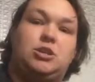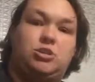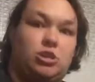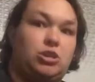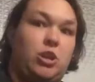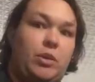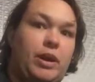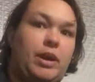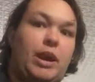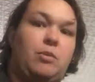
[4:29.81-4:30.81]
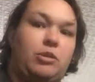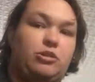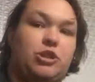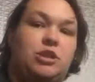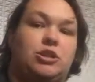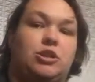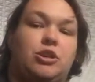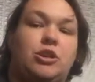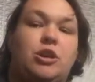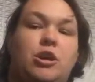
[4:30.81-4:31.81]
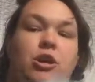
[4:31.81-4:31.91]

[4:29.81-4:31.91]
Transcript: starts going again while you're changing her,